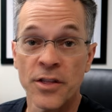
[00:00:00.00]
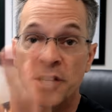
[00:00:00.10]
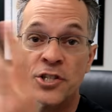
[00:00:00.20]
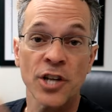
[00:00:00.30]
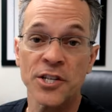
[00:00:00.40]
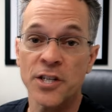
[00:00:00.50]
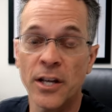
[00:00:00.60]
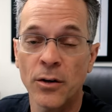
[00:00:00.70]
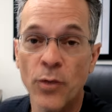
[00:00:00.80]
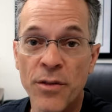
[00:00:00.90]
This just
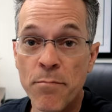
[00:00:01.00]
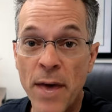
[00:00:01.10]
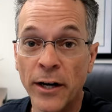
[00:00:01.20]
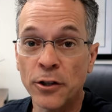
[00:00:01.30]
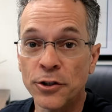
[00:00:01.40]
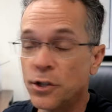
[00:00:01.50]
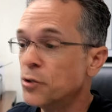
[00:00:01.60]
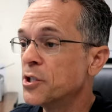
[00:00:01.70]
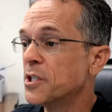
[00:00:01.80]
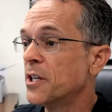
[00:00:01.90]
in with medical
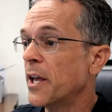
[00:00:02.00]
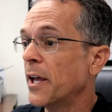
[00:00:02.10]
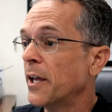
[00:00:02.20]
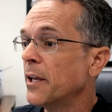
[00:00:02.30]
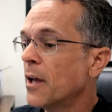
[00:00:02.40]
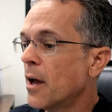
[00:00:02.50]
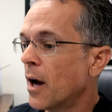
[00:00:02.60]
news today.